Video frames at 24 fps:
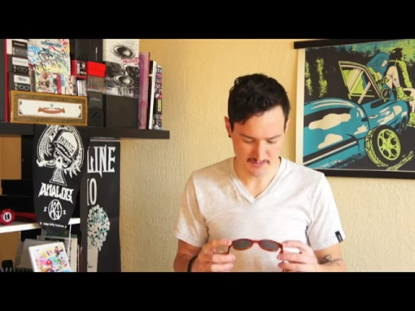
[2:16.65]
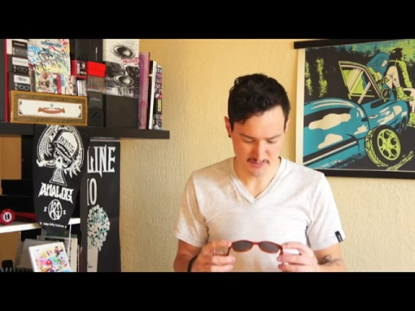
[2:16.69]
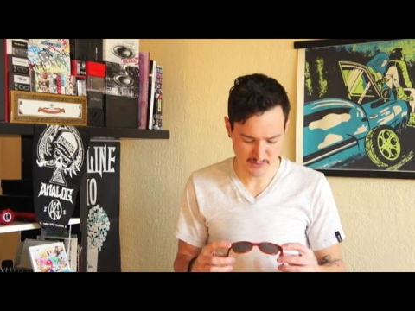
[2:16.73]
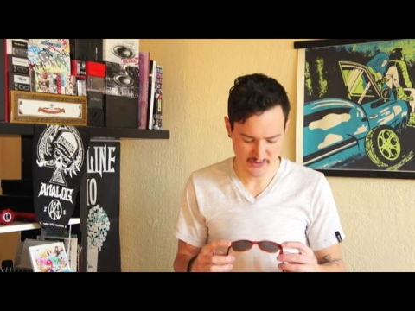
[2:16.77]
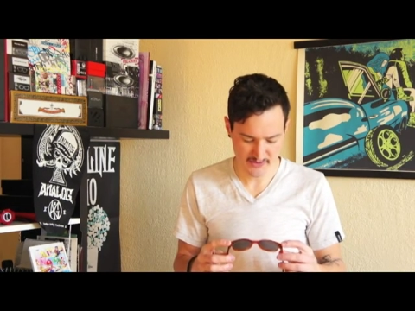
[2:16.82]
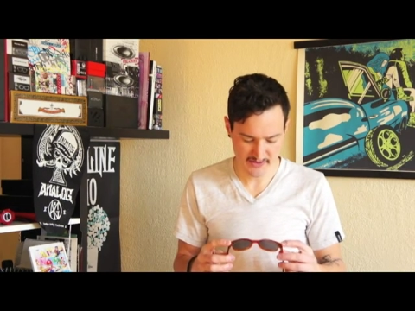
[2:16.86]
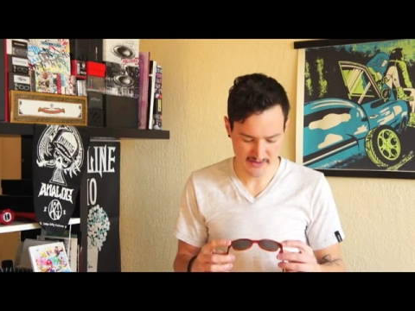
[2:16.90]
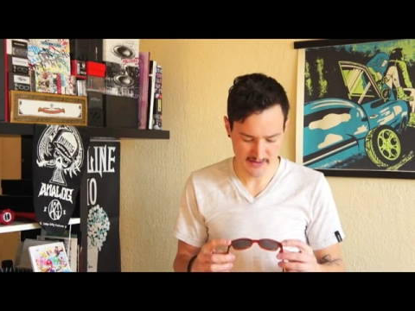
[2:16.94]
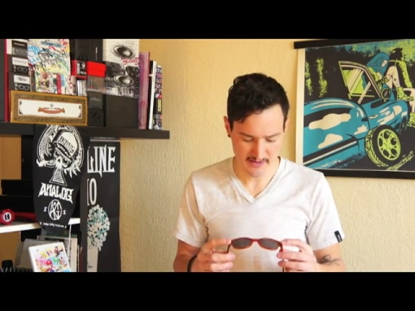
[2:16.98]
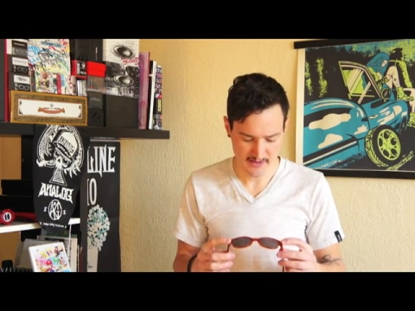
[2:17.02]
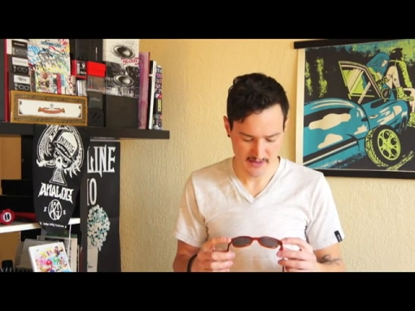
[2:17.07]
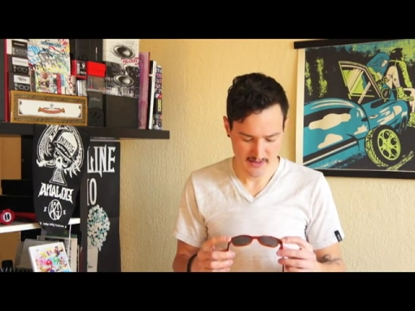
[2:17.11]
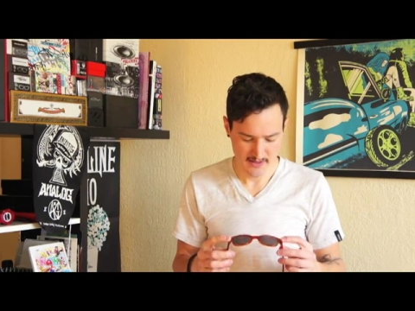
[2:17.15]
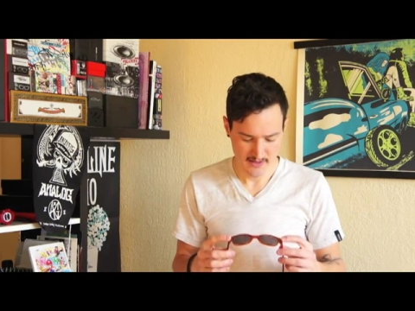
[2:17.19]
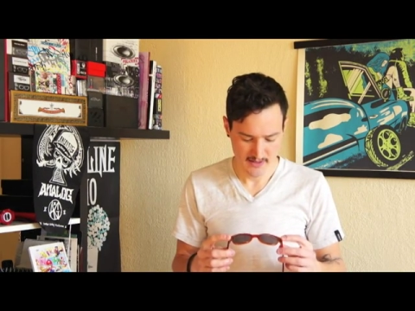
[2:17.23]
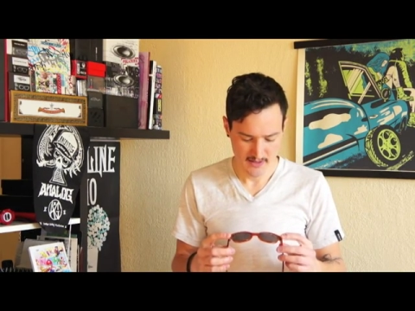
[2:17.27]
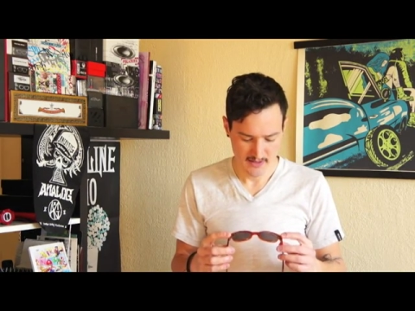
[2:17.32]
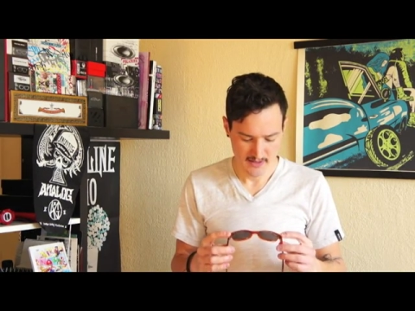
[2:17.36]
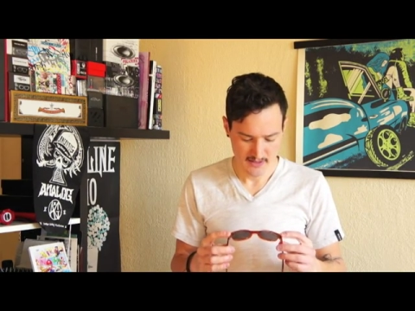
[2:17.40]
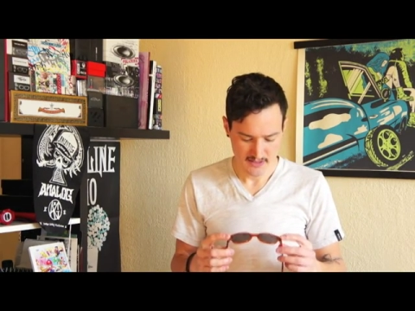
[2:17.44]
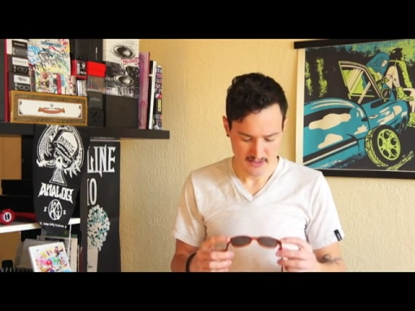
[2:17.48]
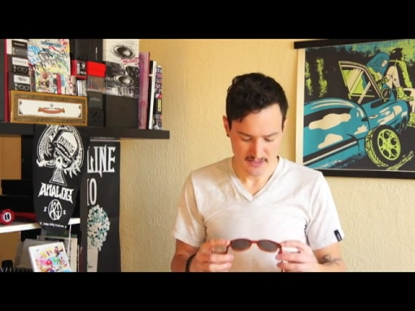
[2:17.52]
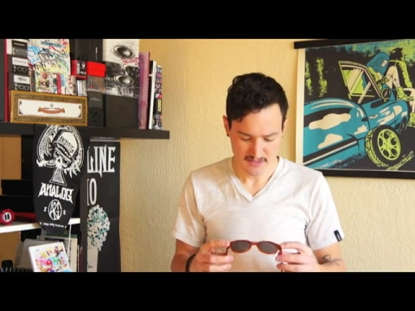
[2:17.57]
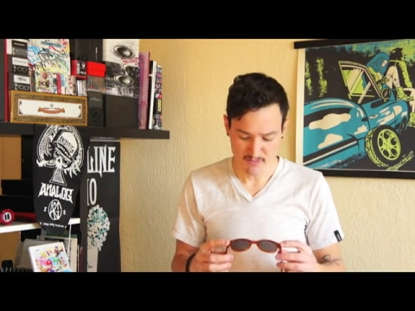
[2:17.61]
pretty
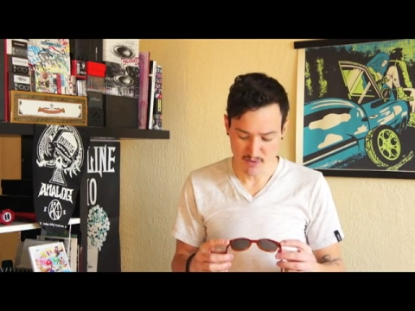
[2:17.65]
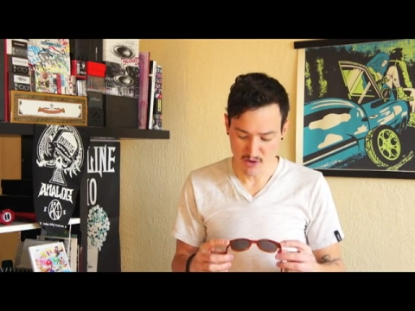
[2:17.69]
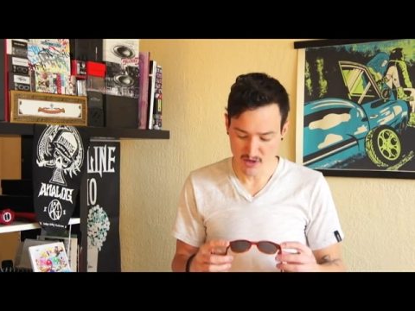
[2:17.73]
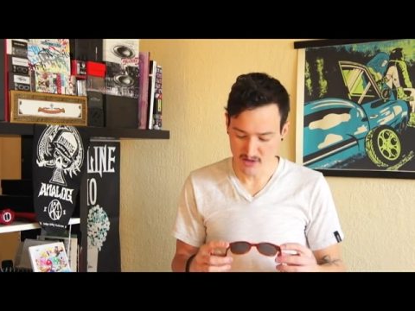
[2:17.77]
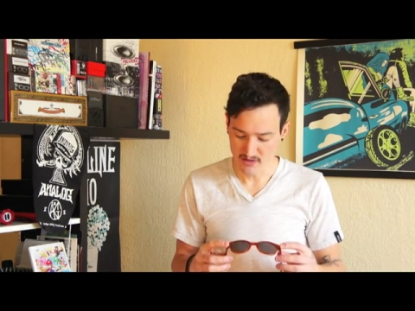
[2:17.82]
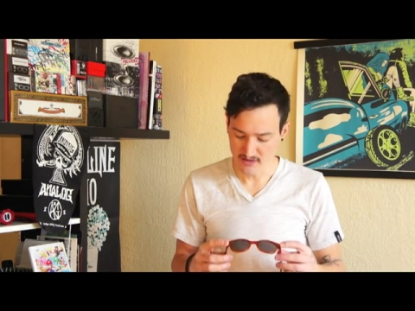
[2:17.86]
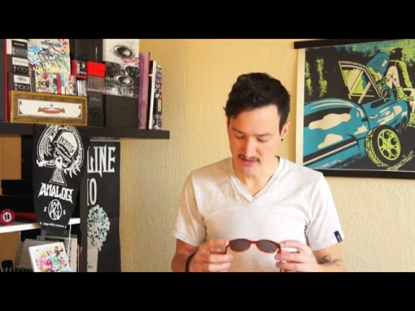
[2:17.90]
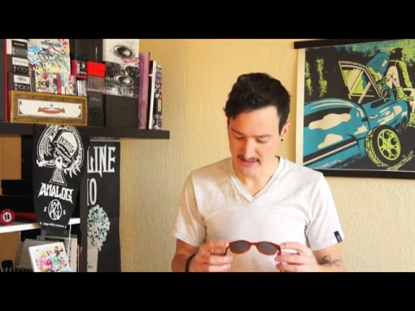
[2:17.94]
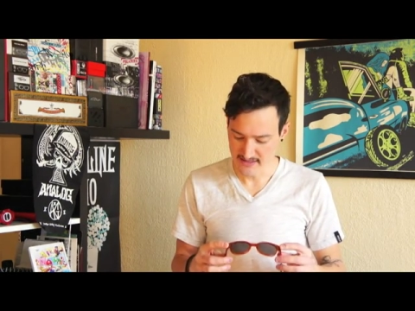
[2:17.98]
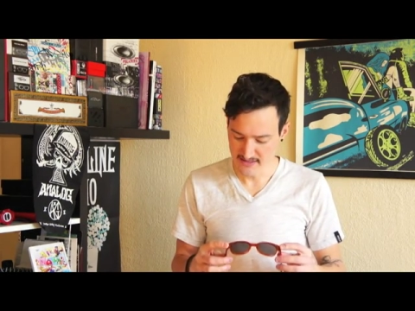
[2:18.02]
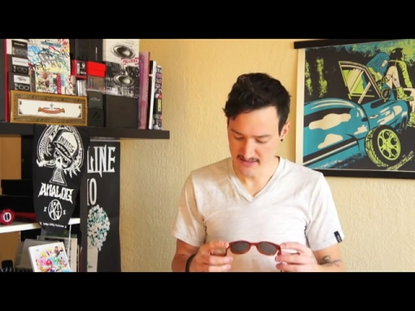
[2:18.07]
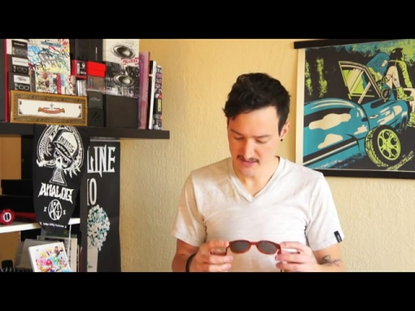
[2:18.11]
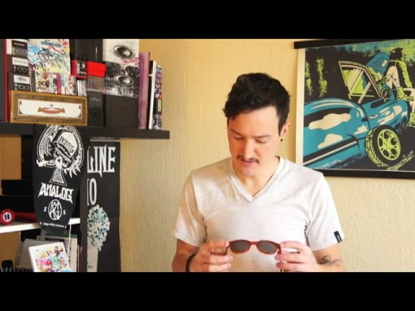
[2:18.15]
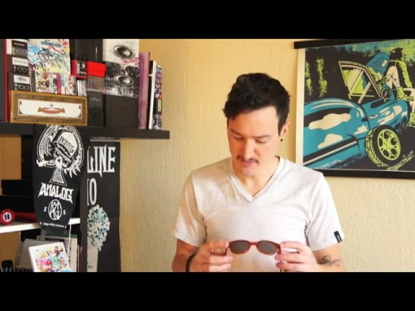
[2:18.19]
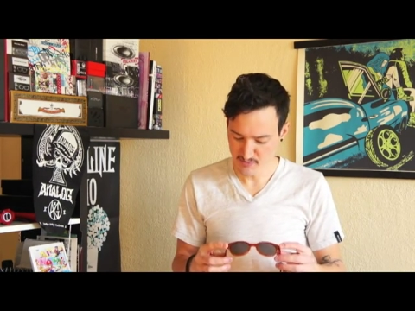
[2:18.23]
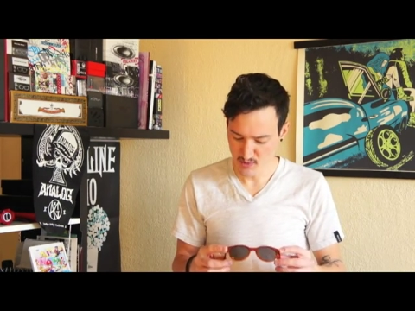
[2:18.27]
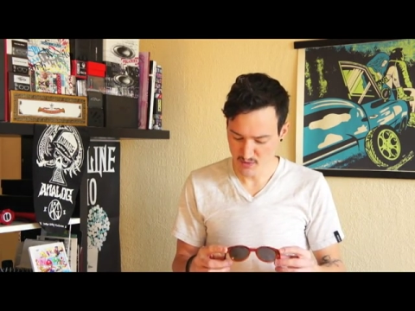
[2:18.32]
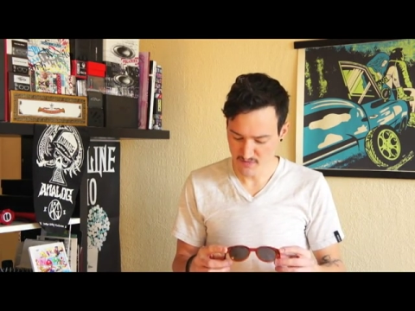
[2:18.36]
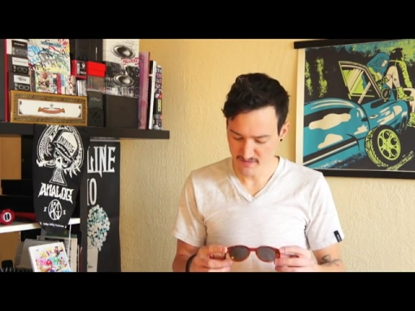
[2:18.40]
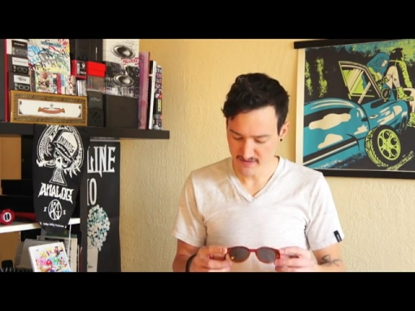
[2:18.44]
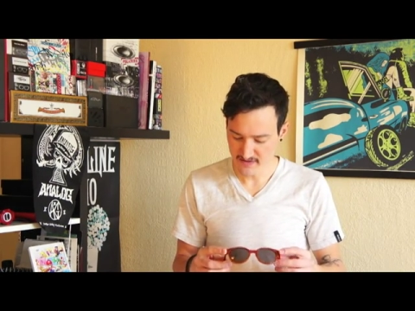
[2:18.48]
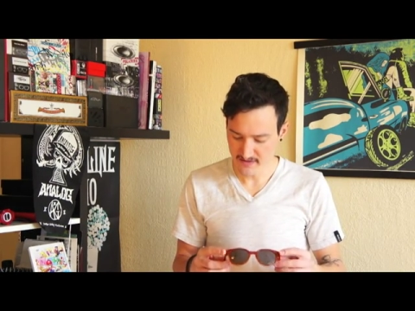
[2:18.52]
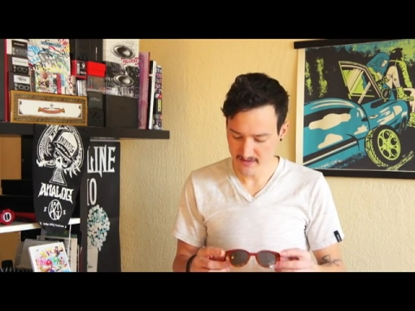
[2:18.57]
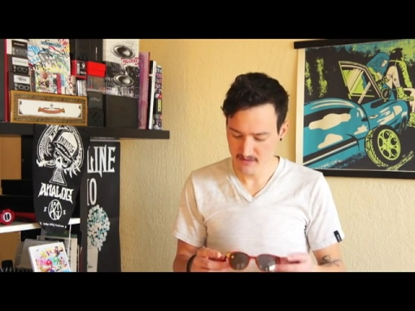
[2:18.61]
small lens
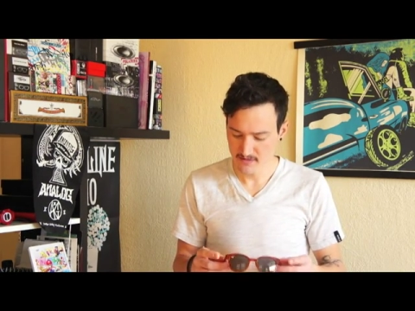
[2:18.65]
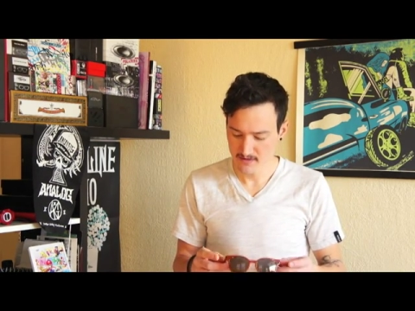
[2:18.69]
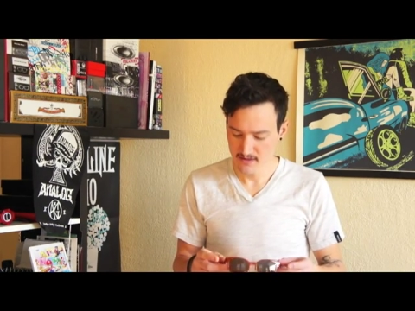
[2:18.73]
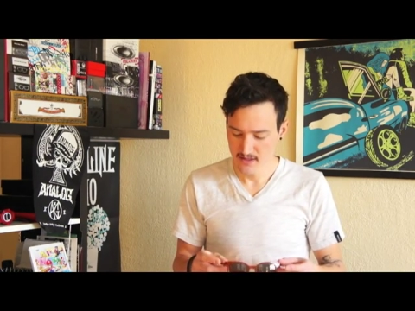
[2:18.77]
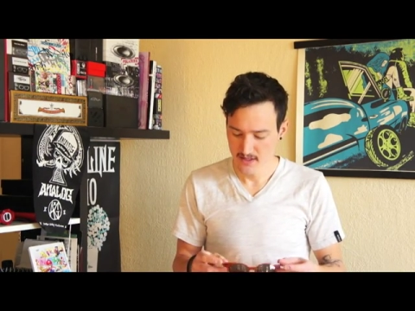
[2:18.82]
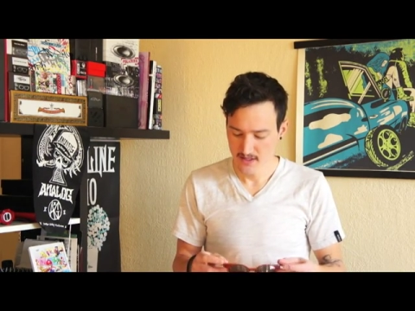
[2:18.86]
profile,